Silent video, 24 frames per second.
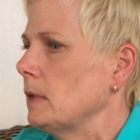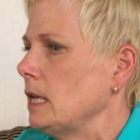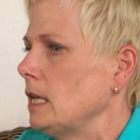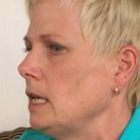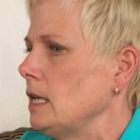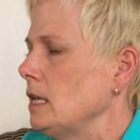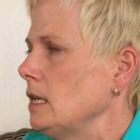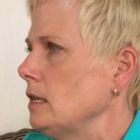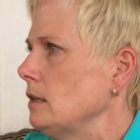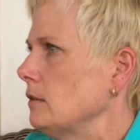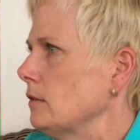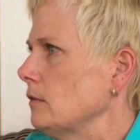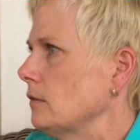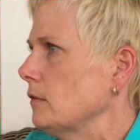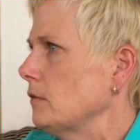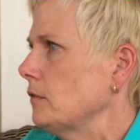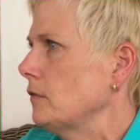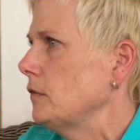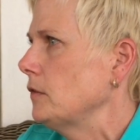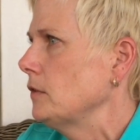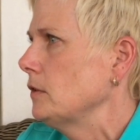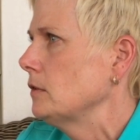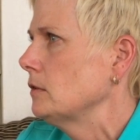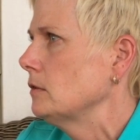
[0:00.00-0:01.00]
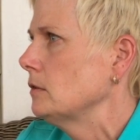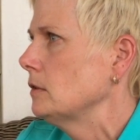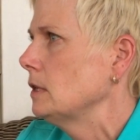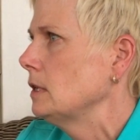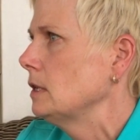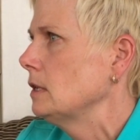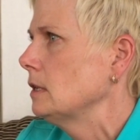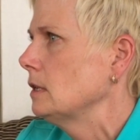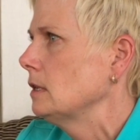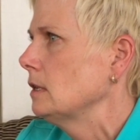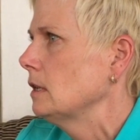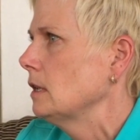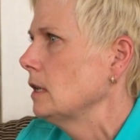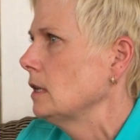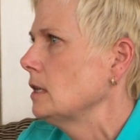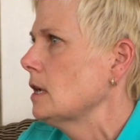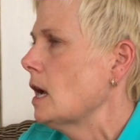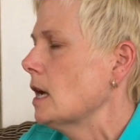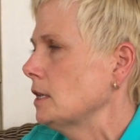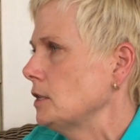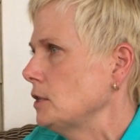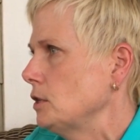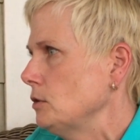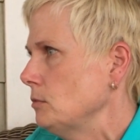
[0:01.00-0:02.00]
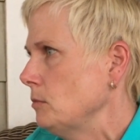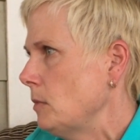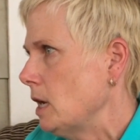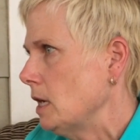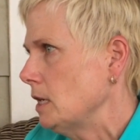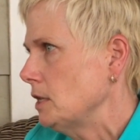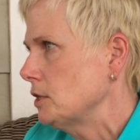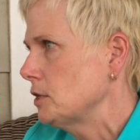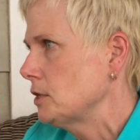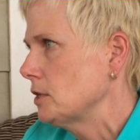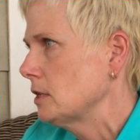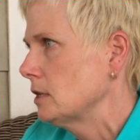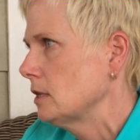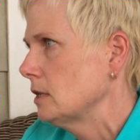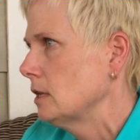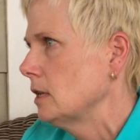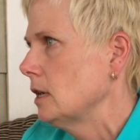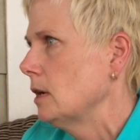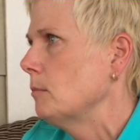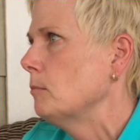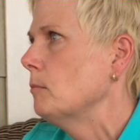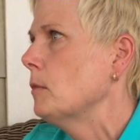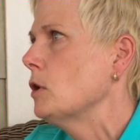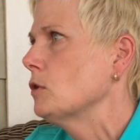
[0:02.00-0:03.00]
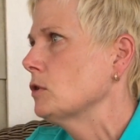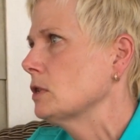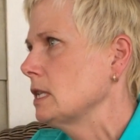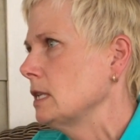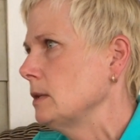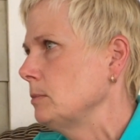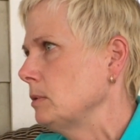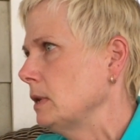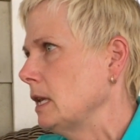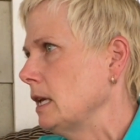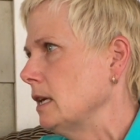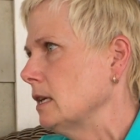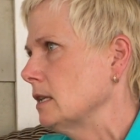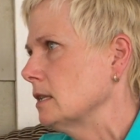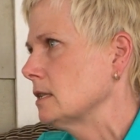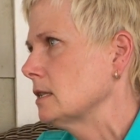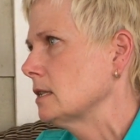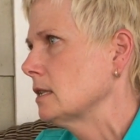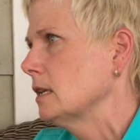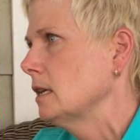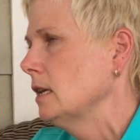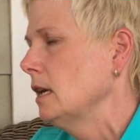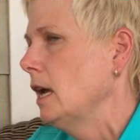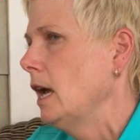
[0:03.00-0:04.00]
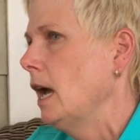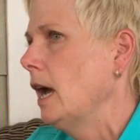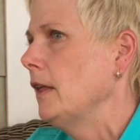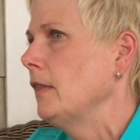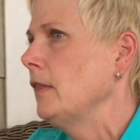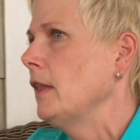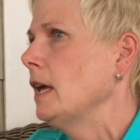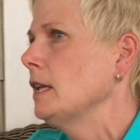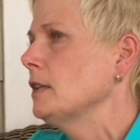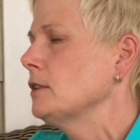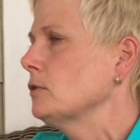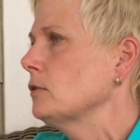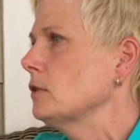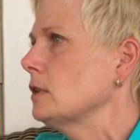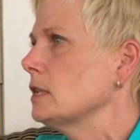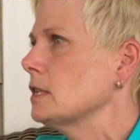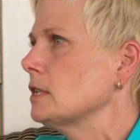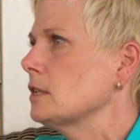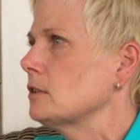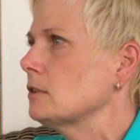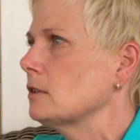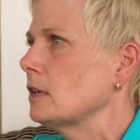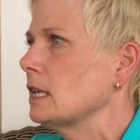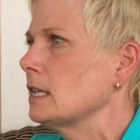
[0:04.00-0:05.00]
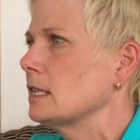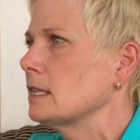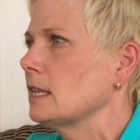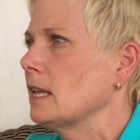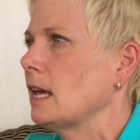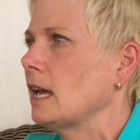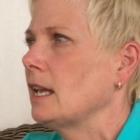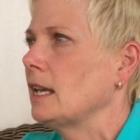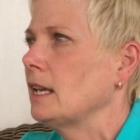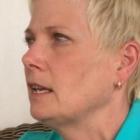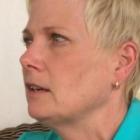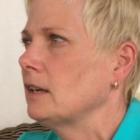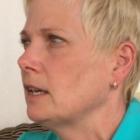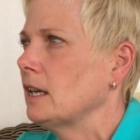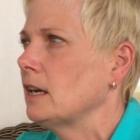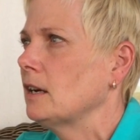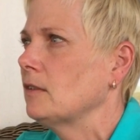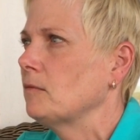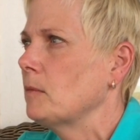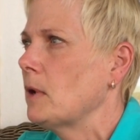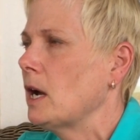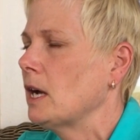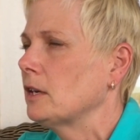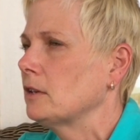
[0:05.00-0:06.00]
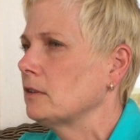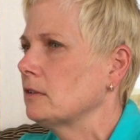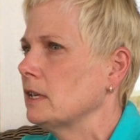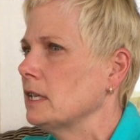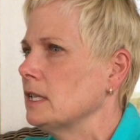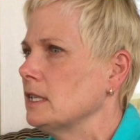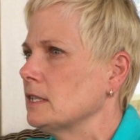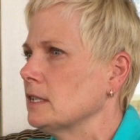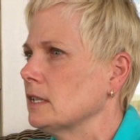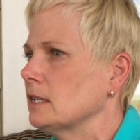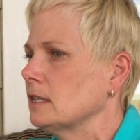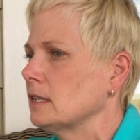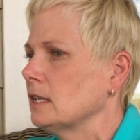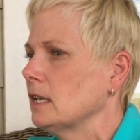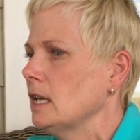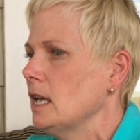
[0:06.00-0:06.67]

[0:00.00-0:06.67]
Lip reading: eat food, not too much, mostly plants. And that sort of strikes that area of moderation.